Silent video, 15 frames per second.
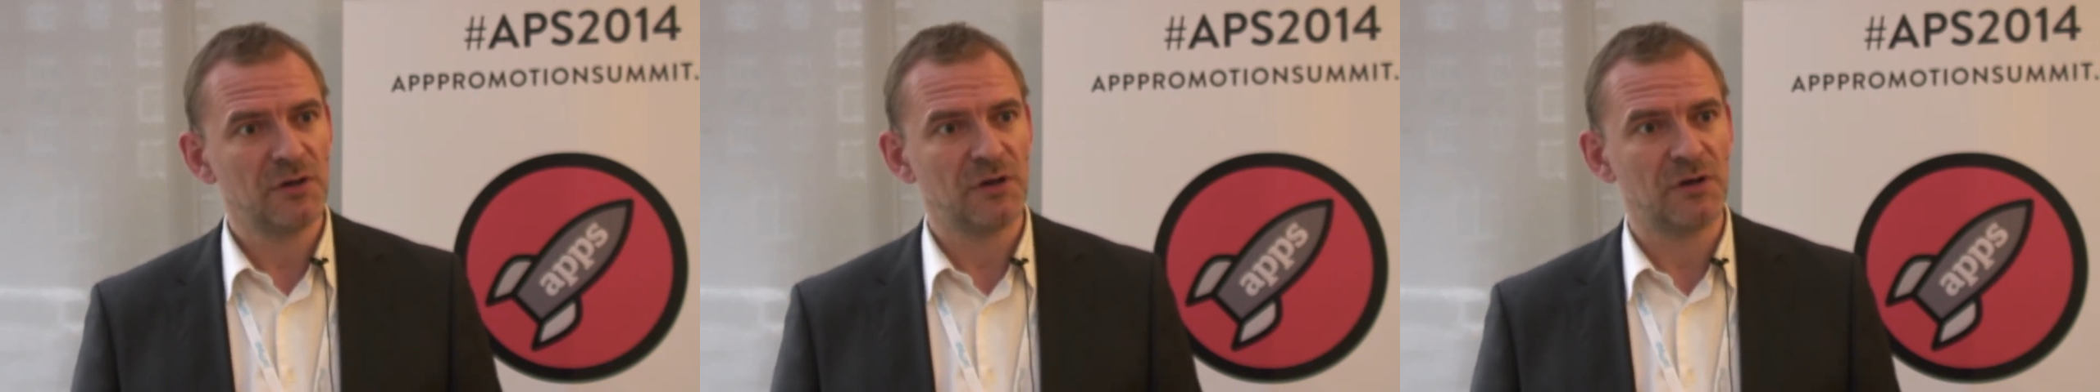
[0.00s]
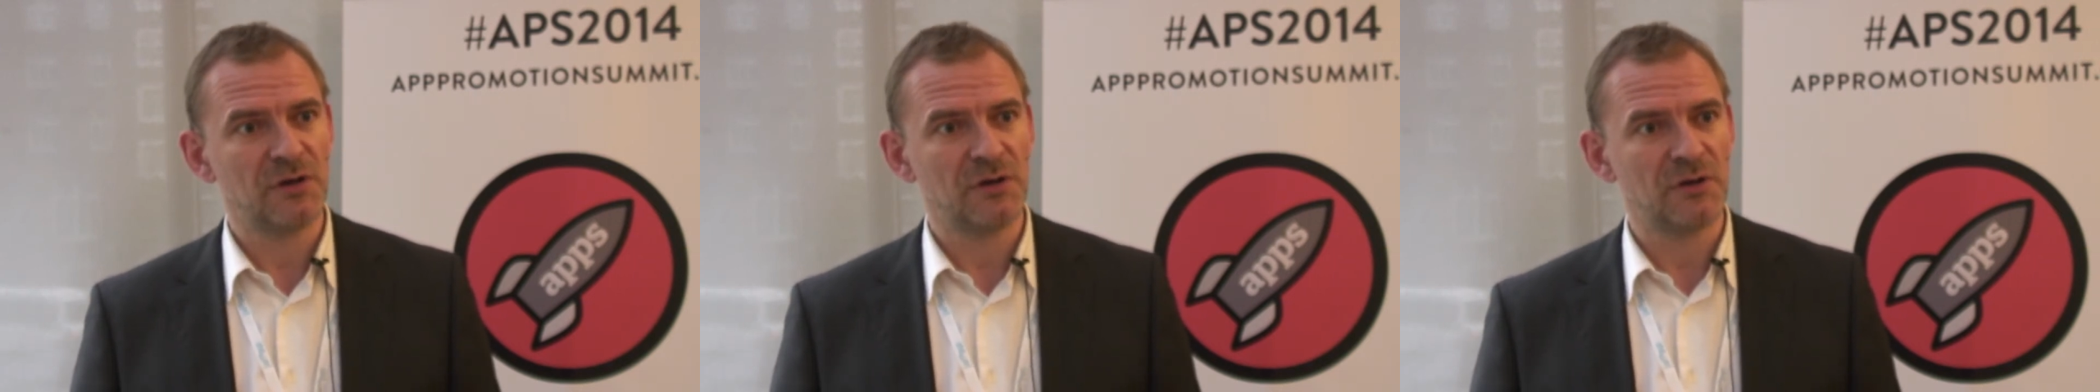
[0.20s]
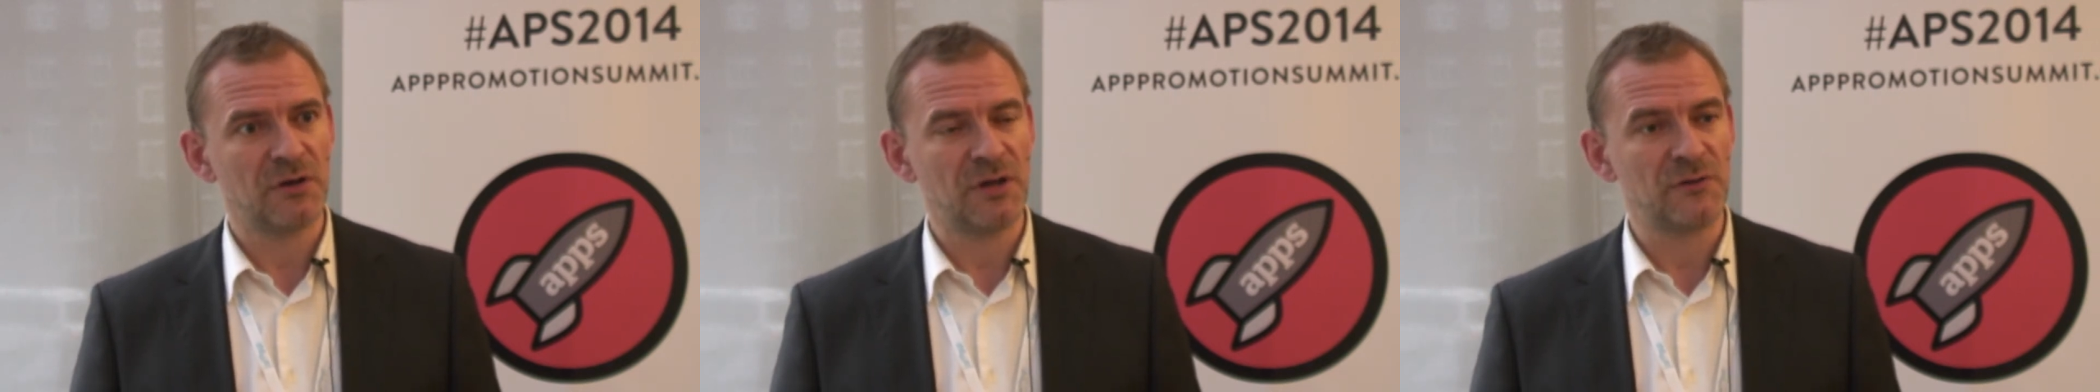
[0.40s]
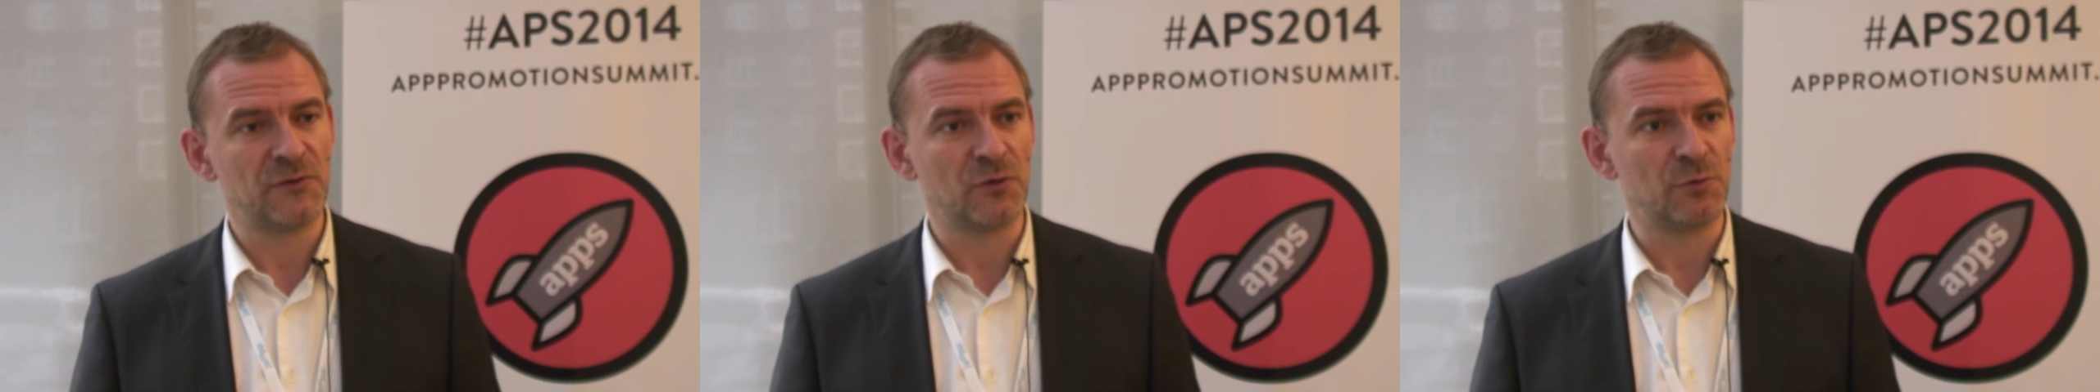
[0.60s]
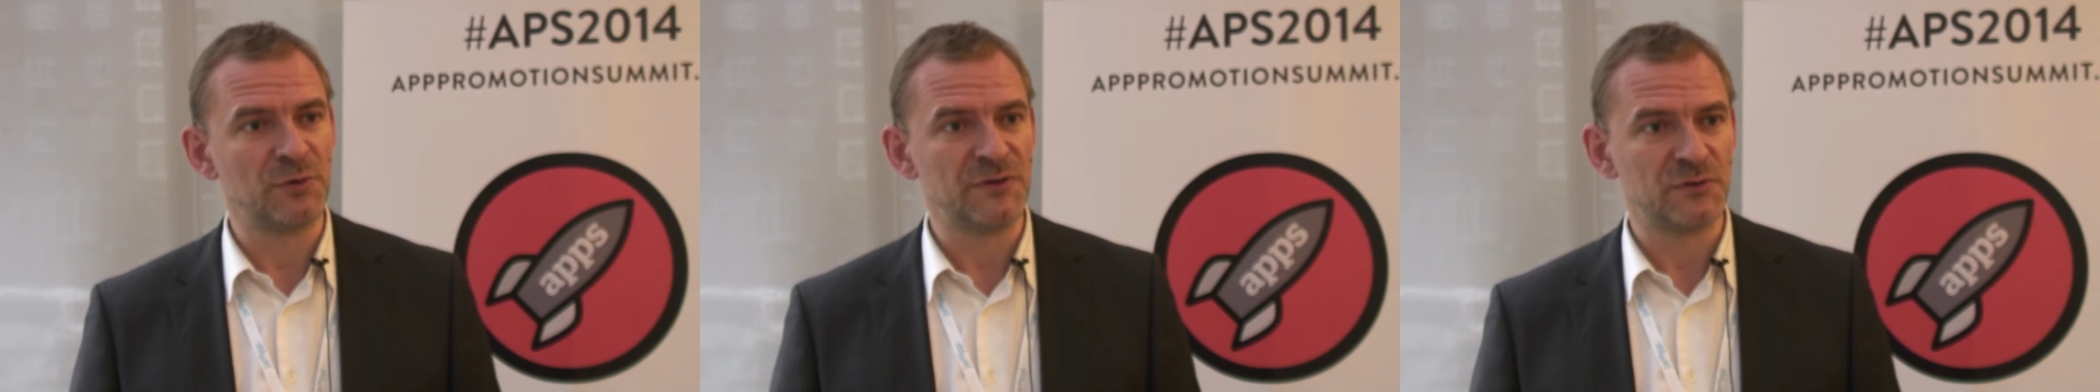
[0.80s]
and
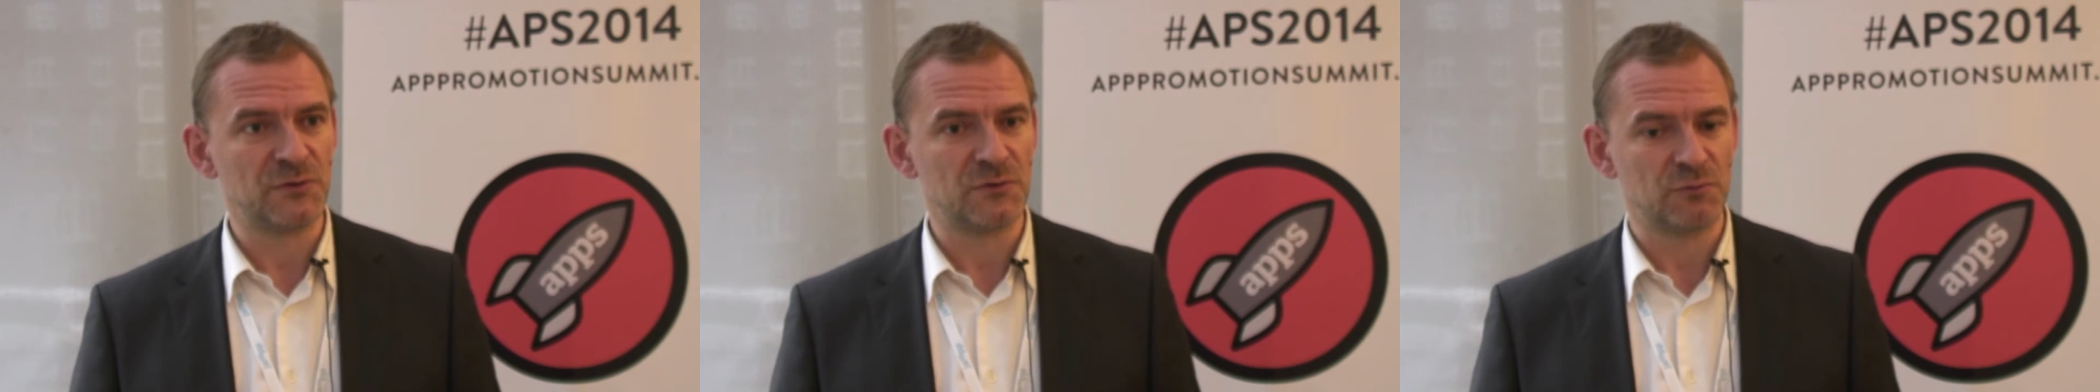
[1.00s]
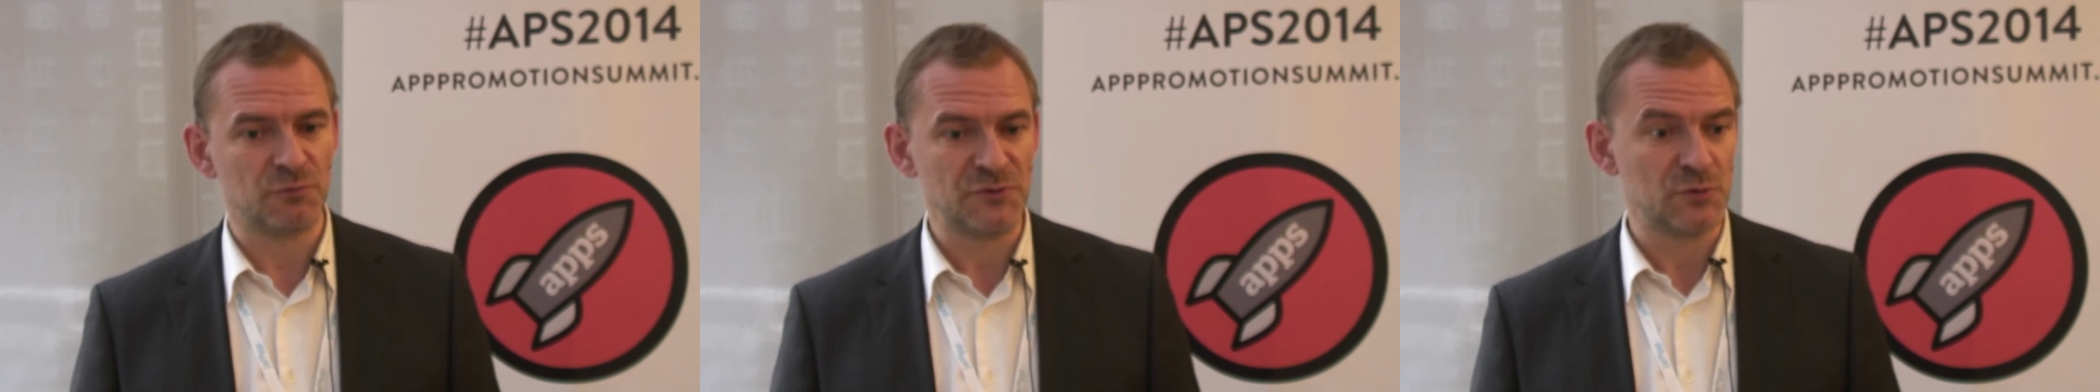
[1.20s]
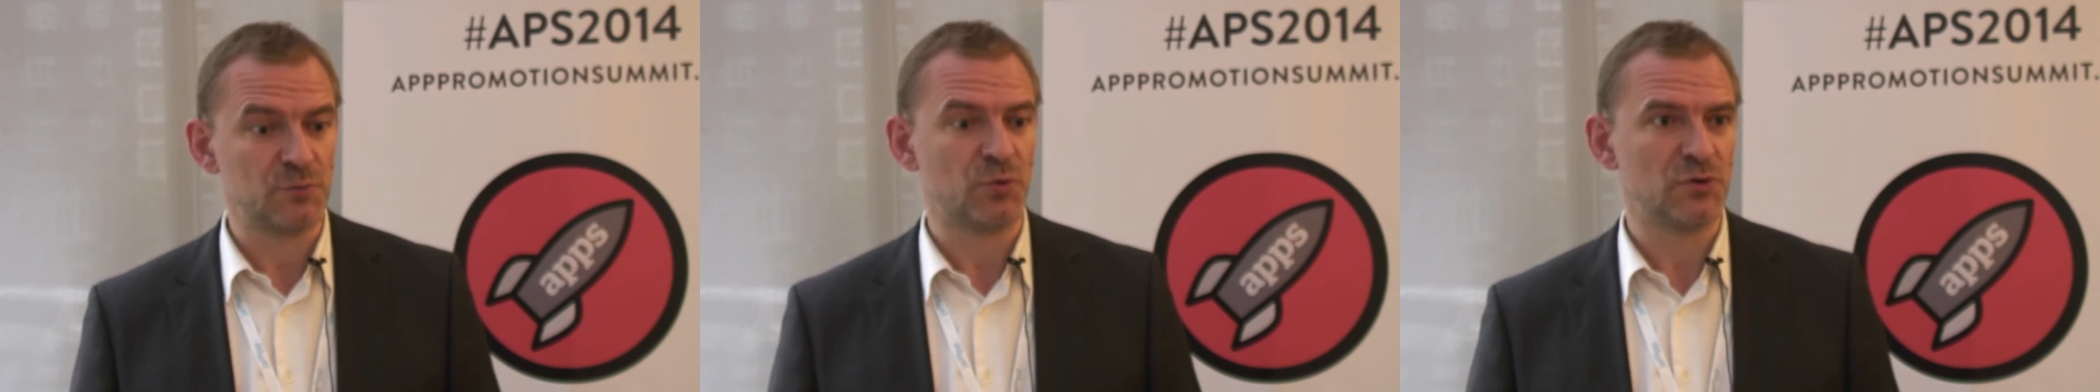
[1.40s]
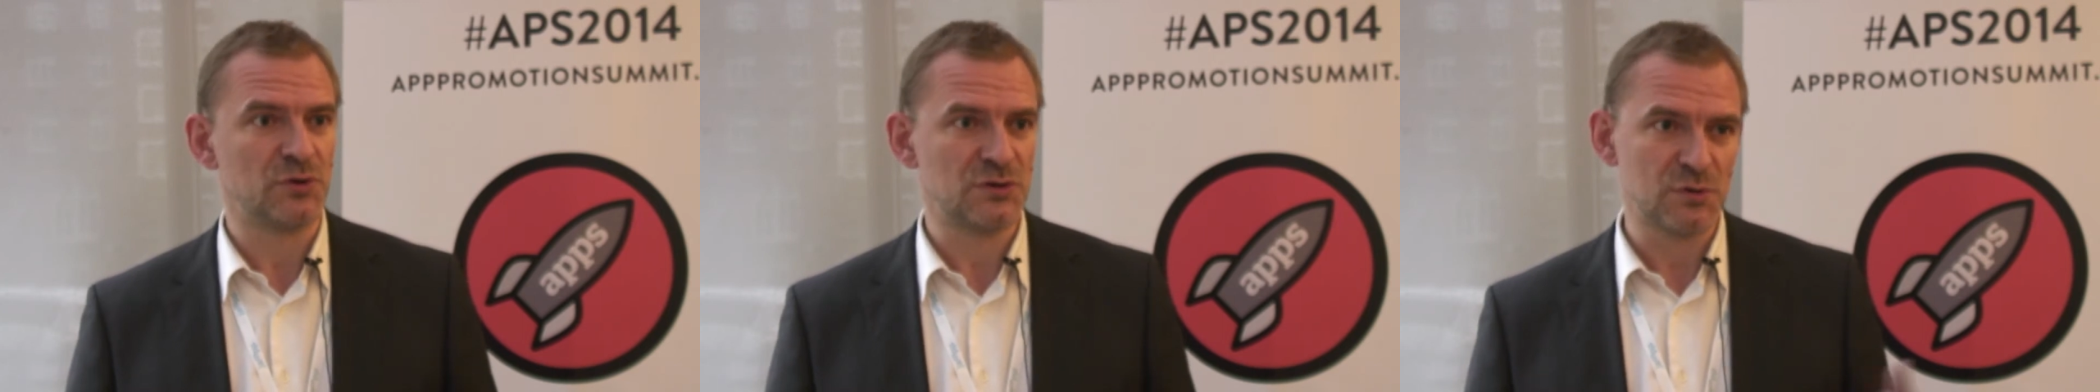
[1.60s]
so we support the